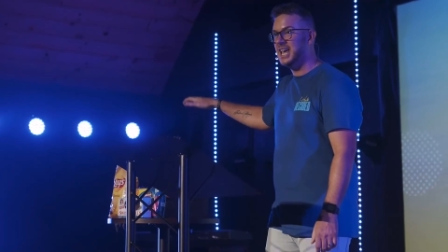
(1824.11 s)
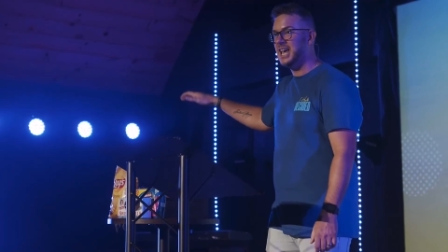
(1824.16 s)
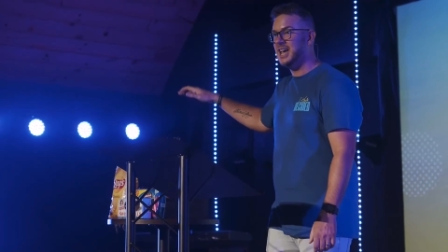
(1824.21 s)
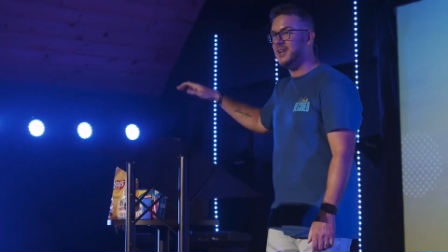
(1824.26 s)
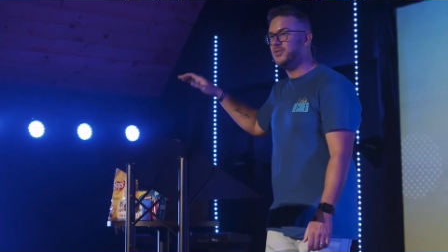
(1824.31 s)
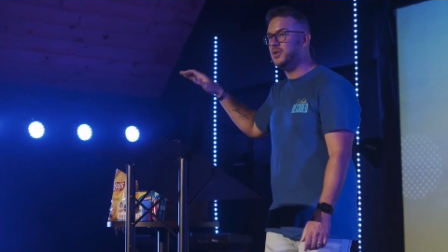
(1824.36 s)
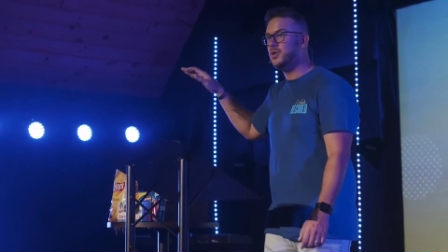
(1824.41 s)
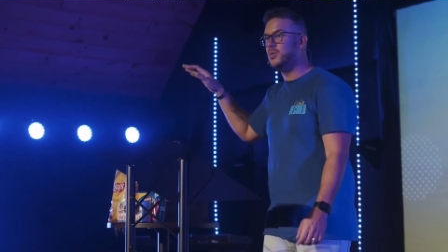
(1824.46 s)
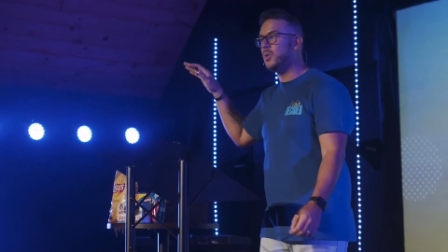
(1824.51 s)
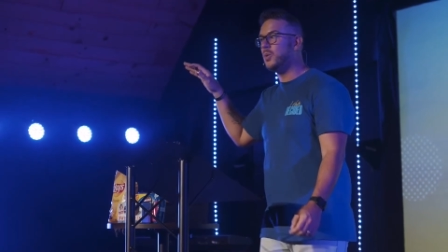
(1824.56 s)

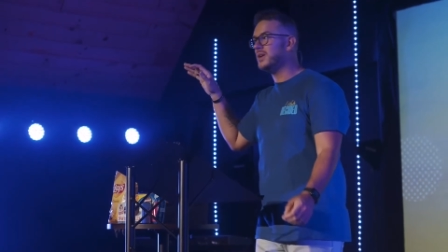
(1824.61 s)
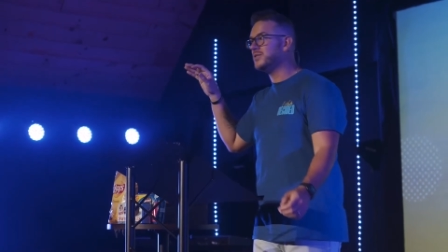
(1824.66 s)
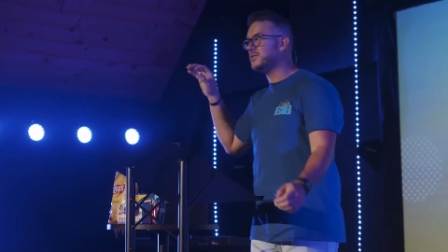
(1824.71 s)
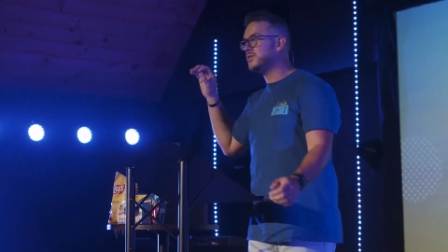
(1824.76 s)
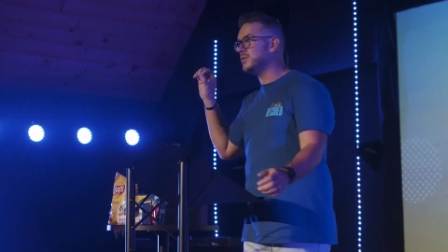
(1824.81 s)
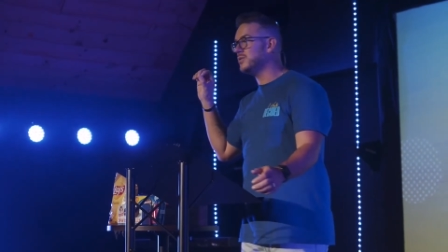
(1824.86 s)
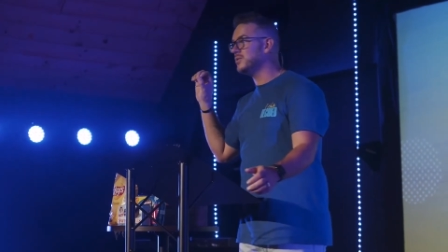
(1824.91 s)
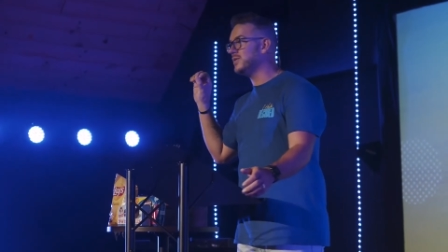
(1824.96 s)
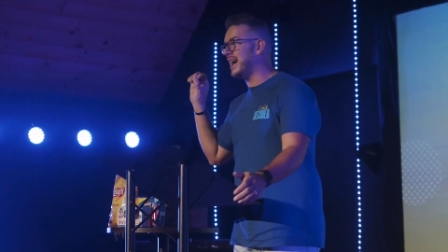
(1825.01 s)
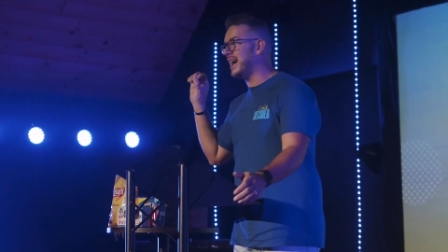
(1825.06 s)
If you want
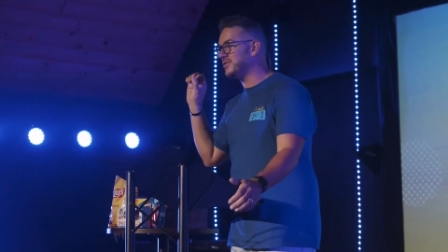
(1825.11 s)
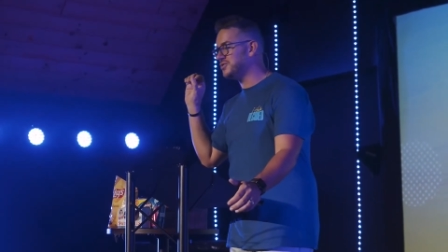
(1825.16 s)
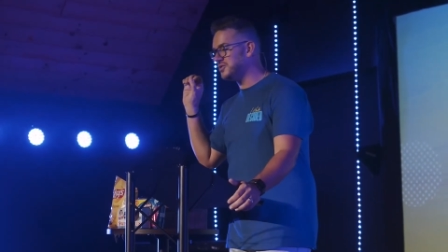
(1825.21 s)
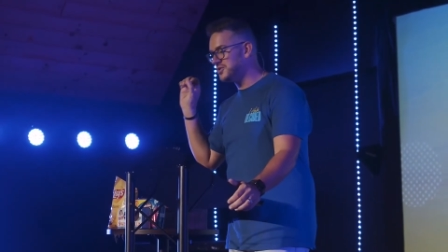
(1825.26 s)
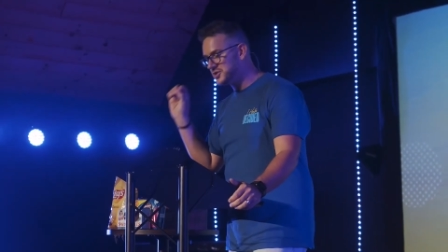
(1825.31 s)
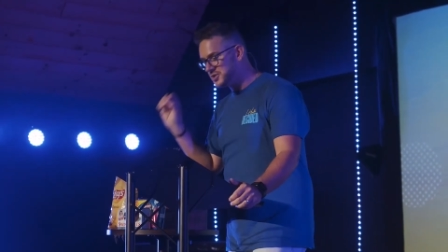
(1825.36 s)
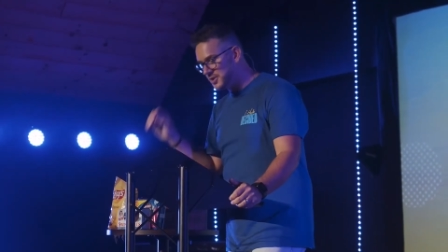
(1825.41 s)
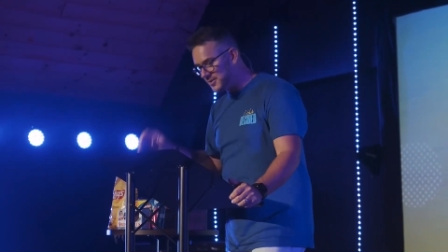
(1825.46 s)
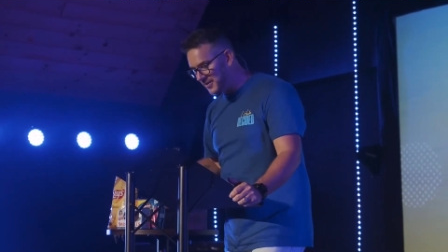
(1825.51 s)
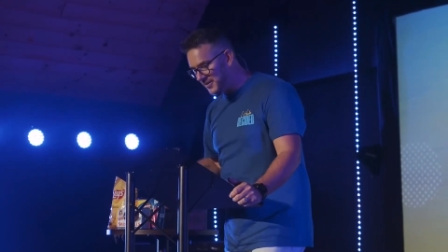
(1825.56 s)
to not
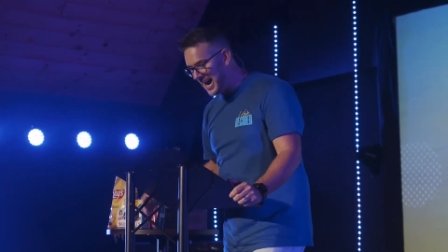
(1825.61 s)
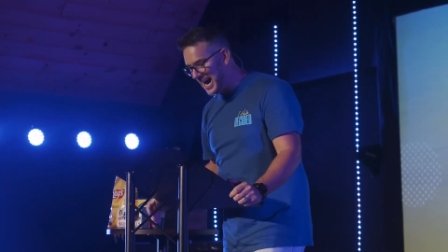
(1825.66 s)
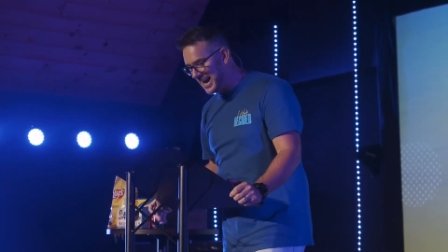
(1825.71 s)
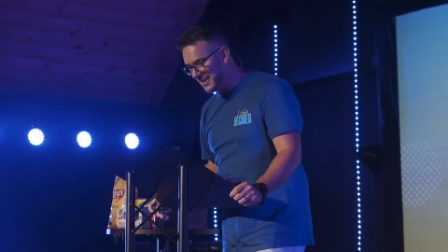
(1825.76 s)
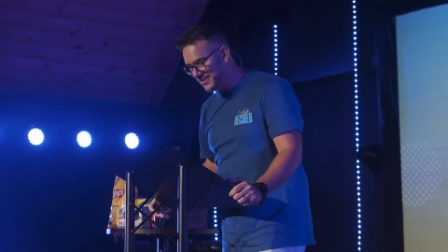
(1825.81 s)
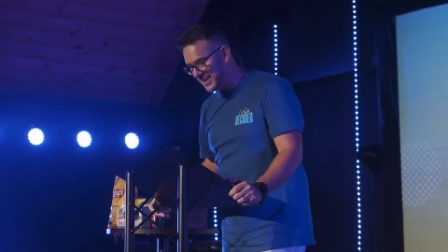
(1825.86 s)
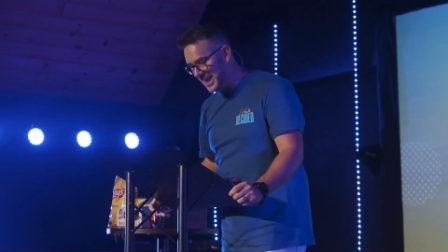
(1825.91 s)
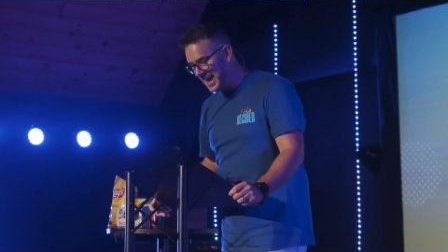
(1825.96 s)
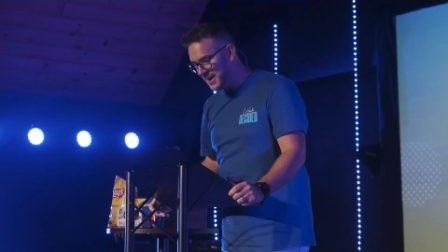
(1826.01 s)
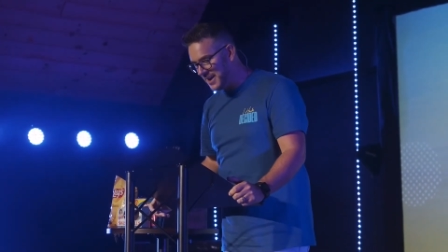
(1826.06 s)
just
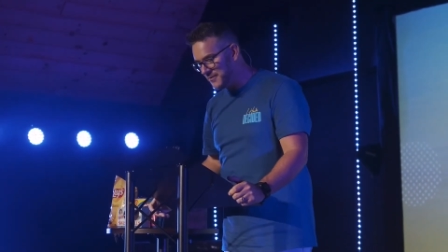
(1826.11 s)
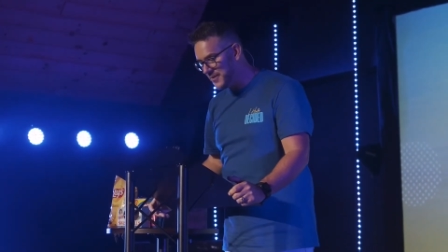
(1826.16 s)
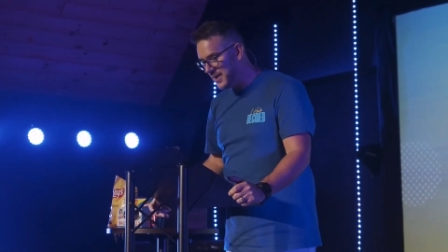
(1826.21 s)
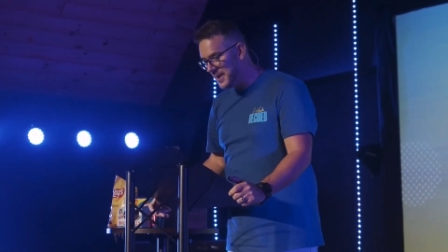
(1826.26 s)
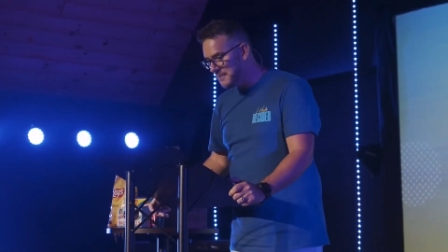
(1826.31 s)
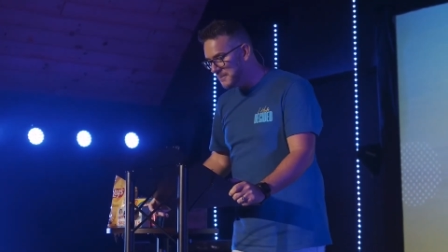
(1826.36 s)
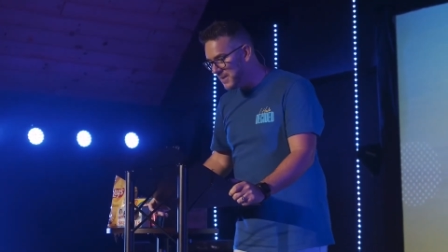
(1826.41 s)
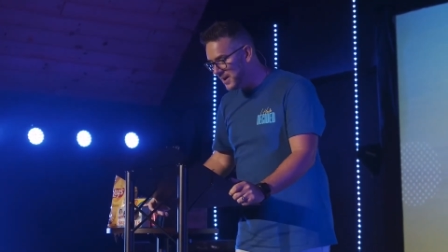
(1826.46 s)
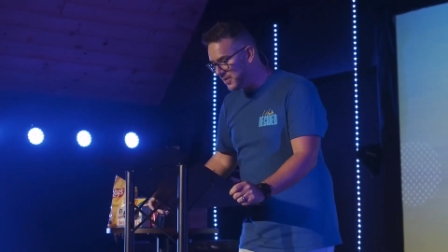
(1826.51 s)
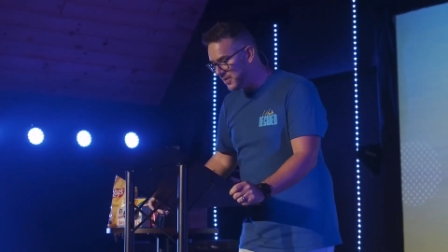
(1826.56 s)
survive
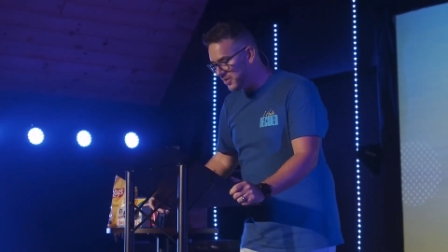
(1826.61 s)
life, but